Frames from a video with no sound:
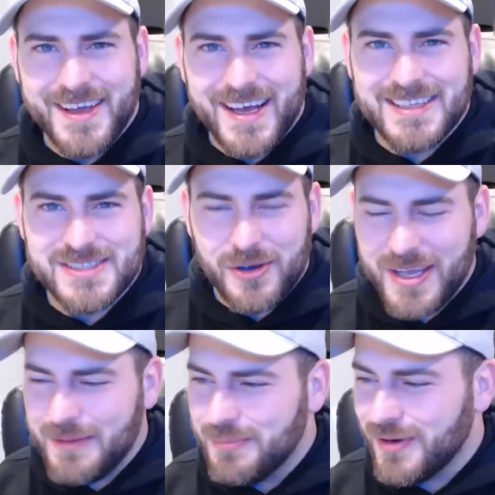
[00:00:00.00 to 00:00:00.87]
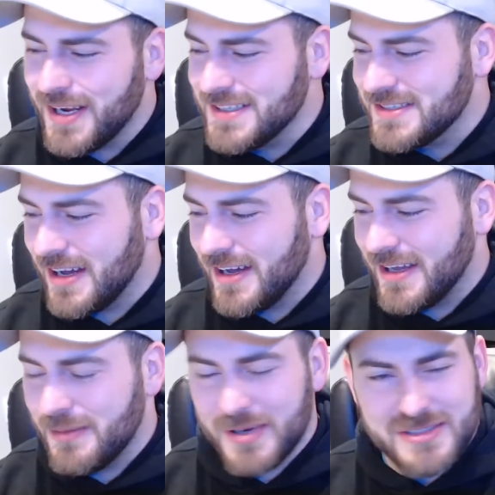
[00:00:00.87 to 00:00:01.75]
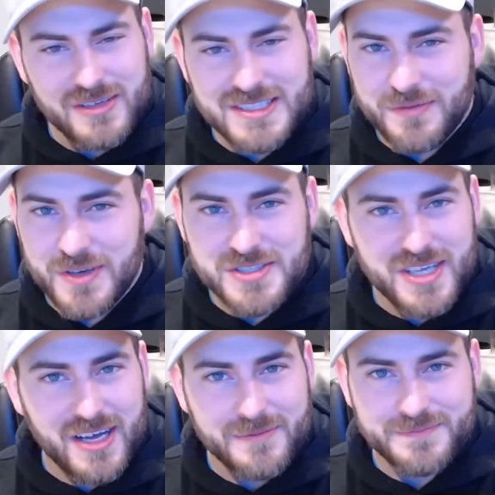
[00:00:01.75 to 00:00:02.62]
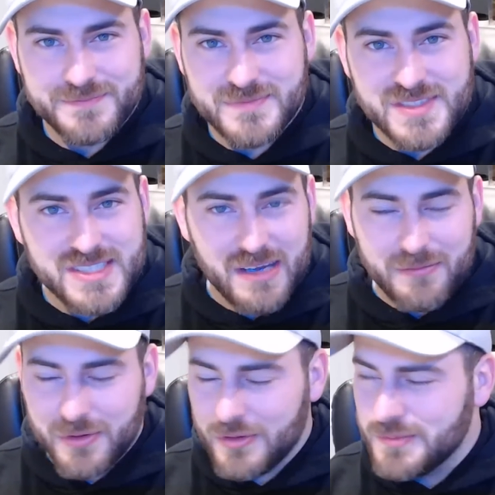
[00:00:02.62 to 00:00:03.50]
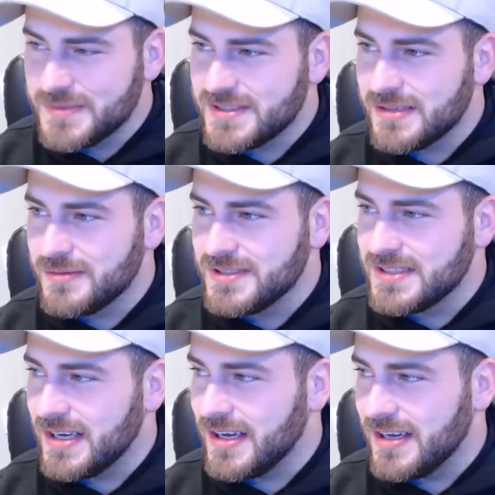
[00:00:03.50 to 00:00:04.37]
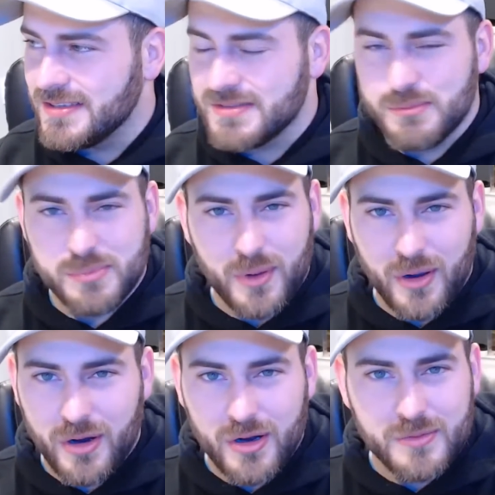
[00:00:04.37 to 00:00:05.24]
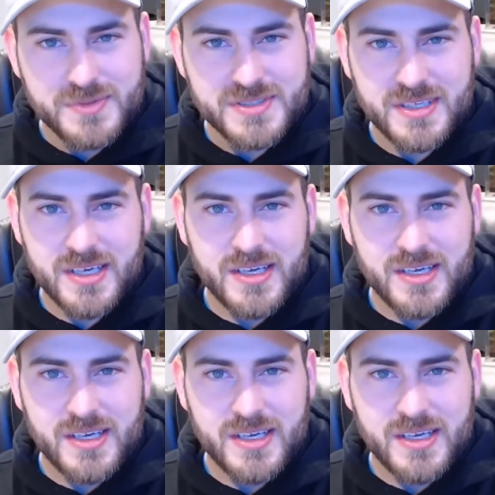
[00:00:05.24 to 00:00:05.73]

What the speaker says: And so he brings all these fish down, severums, there was some barbs,